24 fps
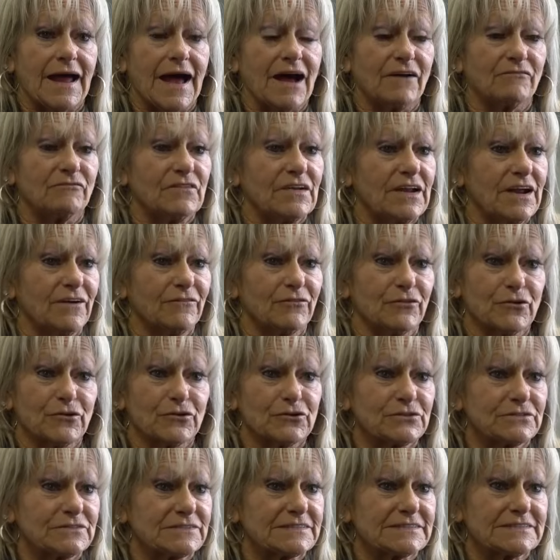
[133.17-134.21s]
I've
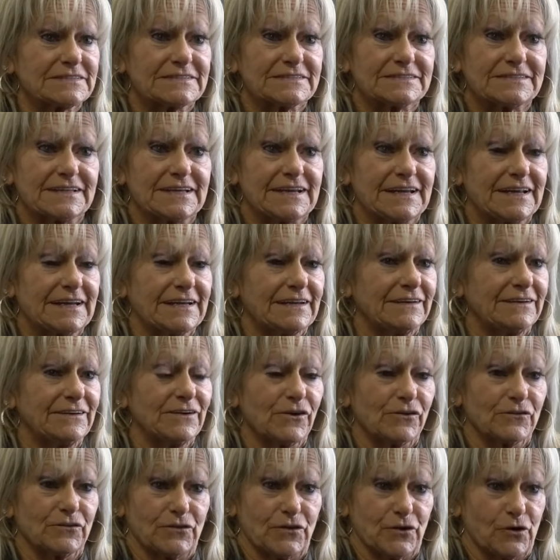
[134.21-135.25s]
never
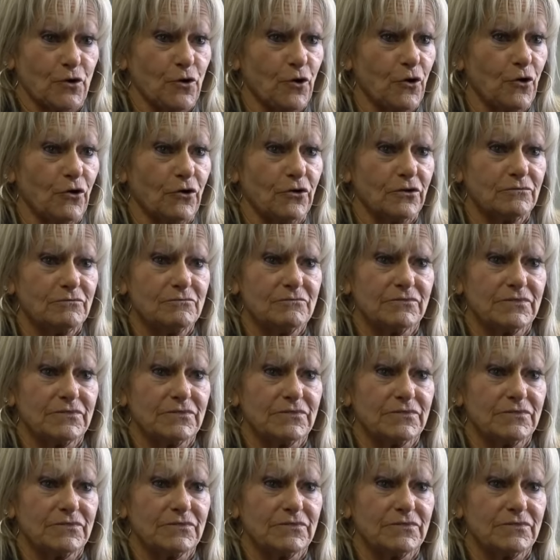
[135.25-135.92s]
seen the car.